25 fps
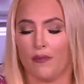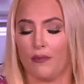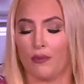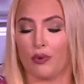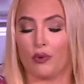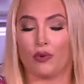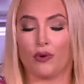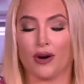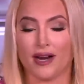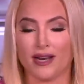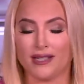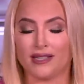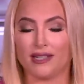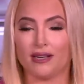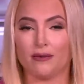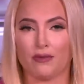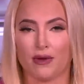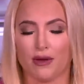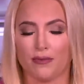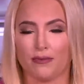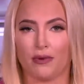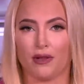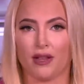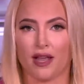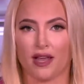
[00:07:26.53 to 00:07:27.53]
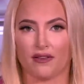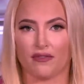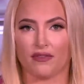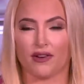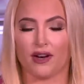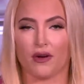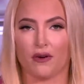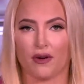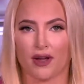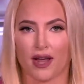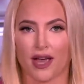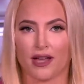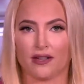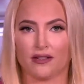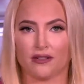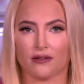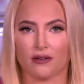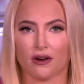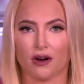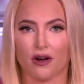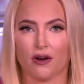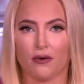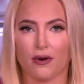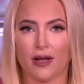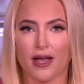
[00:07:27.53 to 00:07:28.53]
praising people like Fidel
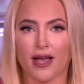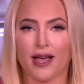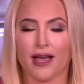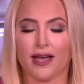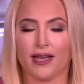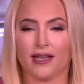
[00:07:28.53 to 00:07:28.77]
Castro,